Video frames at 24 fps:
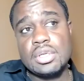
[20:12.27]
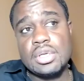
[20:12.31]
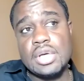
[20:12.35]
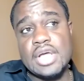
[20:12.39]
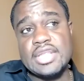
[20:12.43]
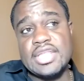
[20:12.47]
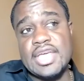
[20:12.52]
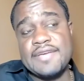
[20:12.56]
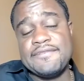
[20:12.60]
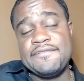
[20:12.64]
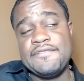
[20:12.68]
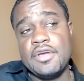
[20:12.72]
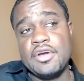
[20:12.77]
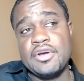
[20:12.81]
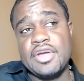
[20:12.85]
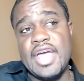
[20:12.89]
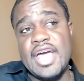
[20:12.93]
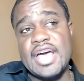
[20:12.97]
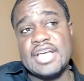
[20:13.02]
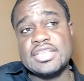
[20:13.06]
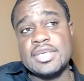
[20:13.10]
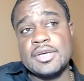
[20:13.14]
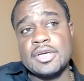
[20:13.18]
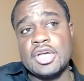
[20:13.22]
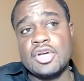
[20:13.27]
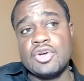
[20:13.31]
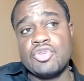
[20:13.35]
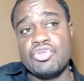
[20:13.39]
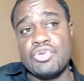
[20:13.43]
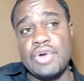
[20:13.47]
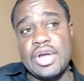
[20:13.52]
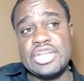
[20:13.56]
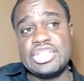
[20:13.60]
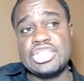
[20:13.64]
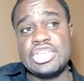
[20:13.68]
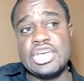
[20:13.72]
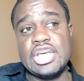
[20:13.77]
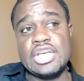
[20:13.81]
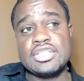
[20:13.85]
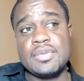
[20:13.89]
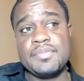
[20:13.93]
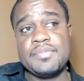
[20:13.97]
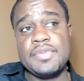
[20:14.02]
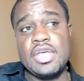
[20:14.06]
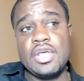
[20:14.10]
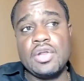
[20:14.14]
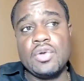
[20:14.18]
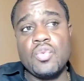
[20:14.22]
has a great chance
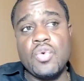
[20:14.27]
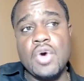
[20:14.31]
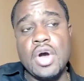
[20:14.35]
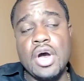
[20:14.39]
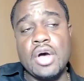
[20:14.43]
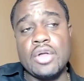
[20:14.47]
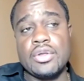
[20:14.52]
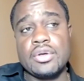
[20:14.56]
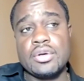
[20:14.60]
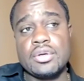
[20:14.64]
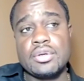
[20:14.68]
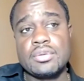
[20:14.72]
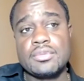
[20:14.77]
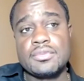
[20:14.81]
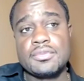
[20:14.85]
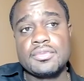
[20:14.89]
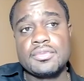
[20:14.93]
of beating Wilder.